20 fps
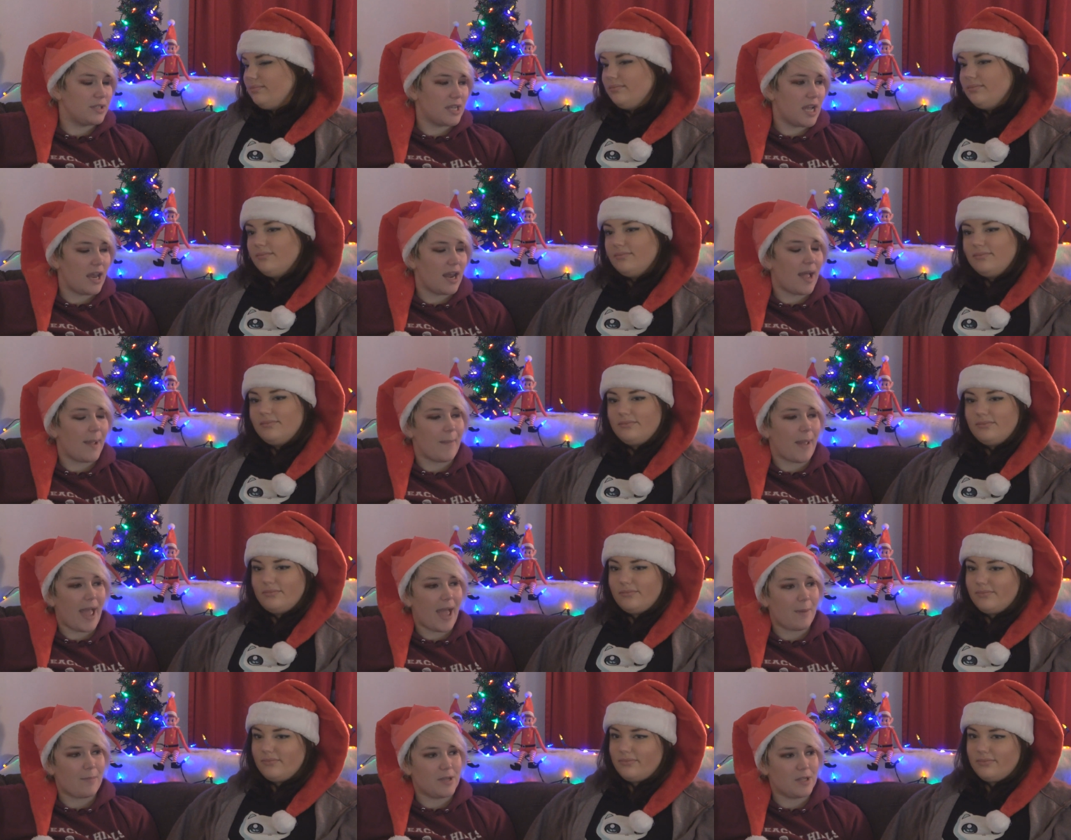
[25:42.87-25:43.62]
Speaker 1: you said, I'm
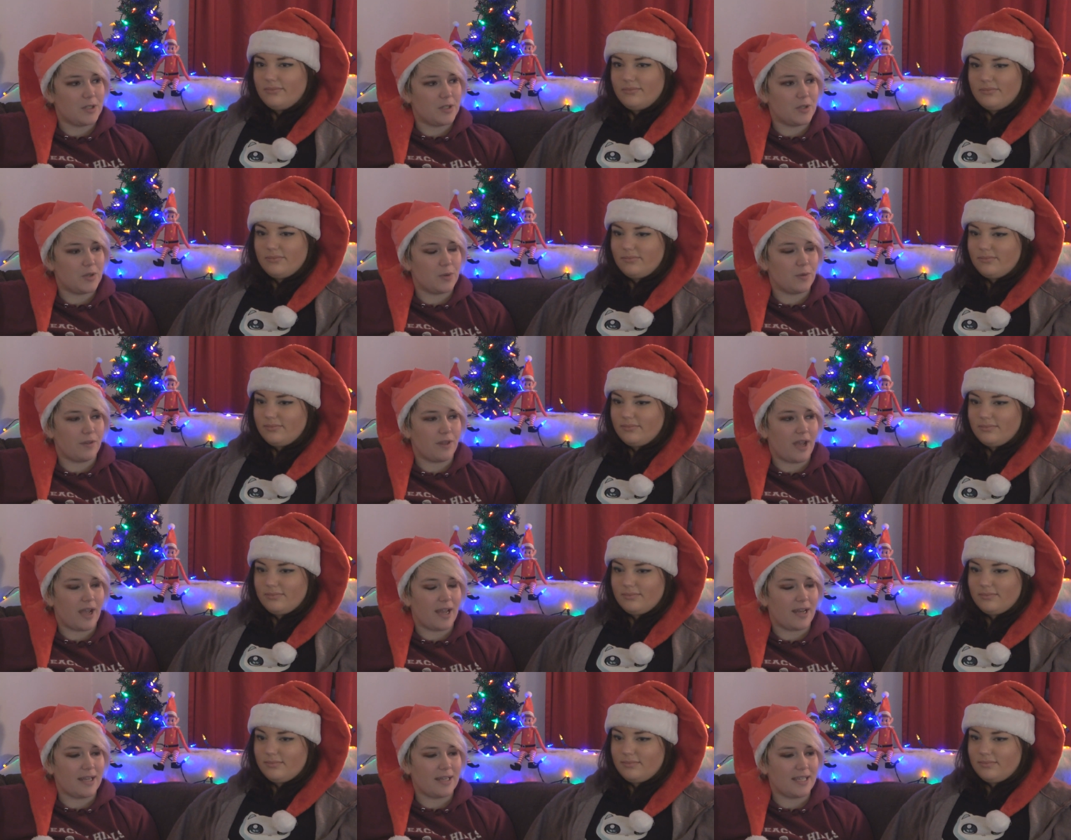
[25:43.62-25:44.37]
happy too
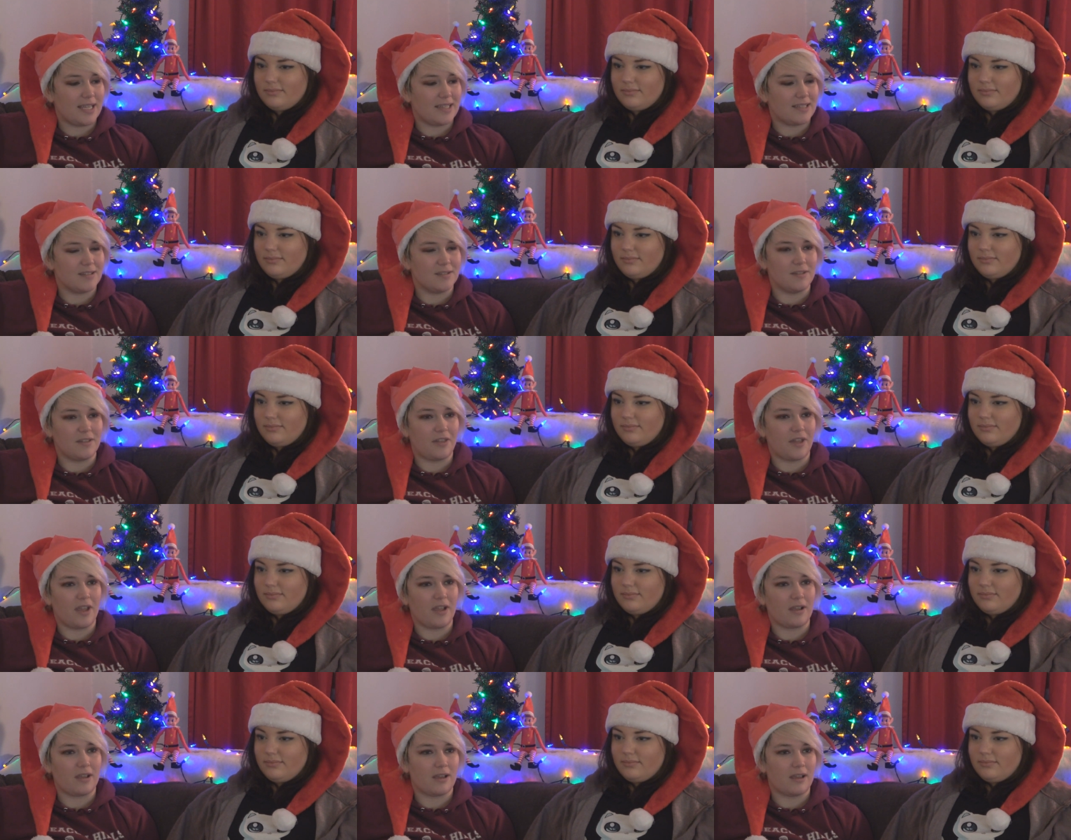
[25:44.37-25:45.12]
that they didn't
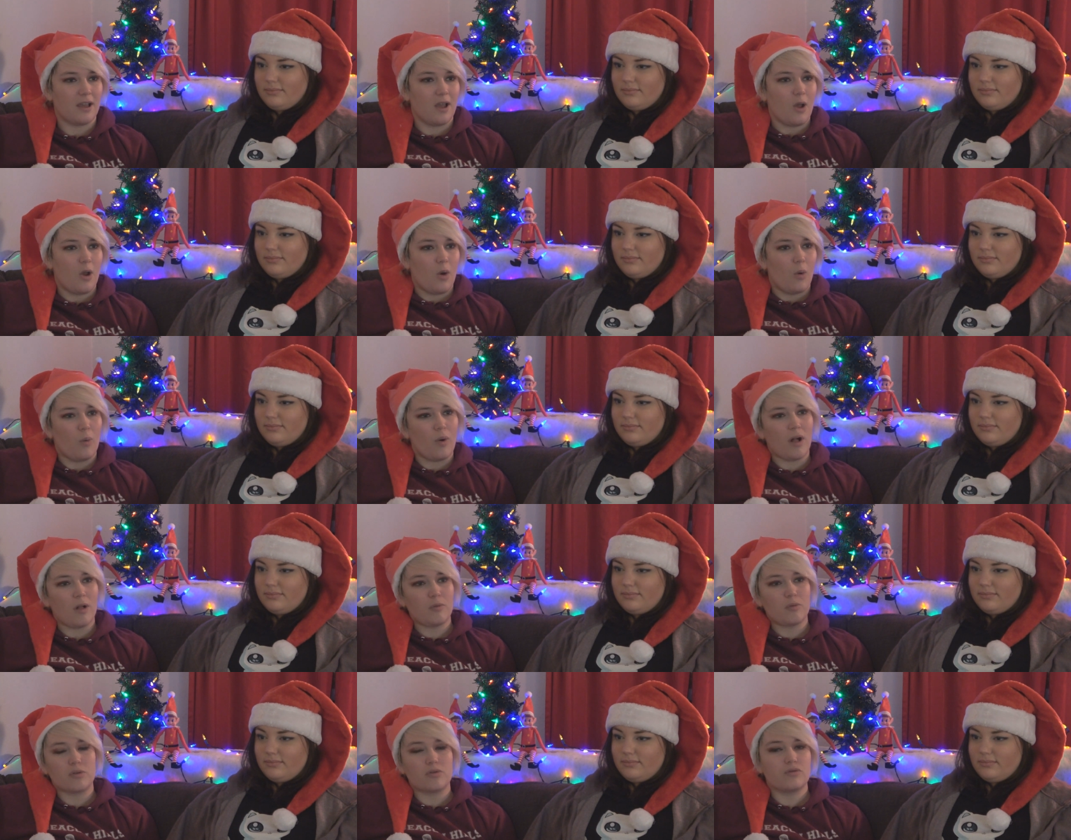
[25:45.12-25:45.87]
think.
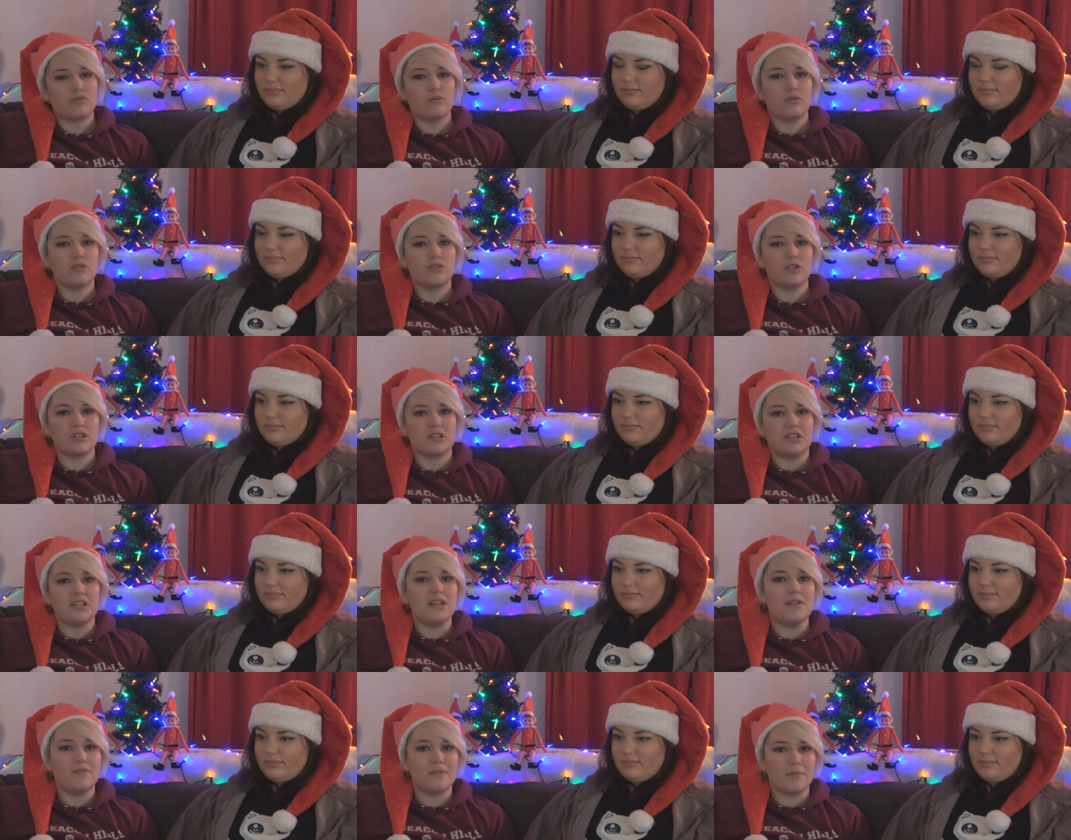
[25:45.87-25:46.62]
Well, we'll just
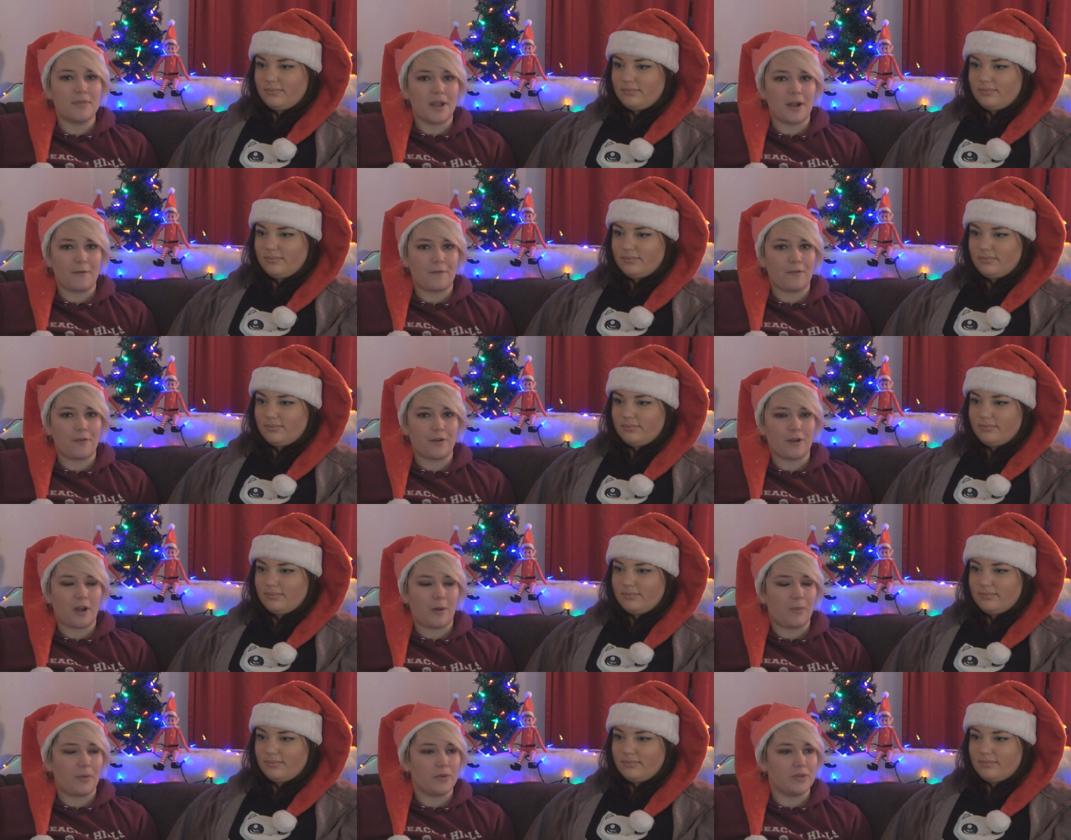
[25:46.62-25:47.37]
leave him there for a
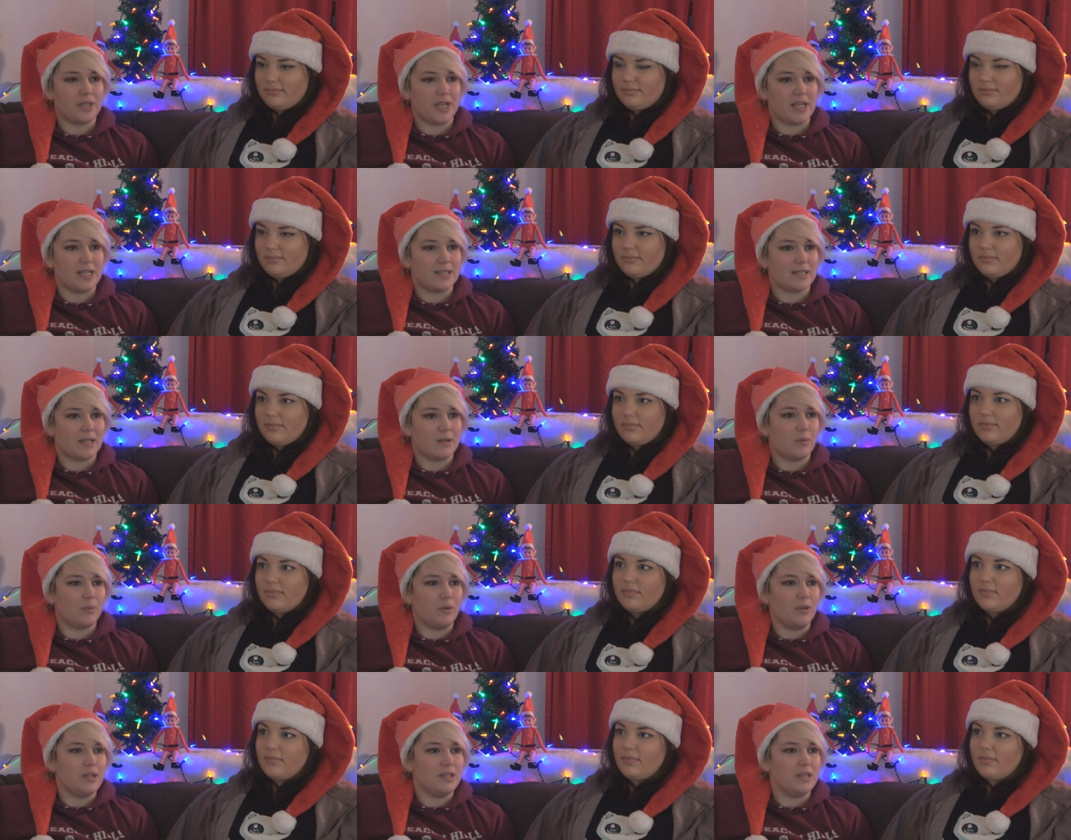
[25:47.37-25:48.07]
couple days, and the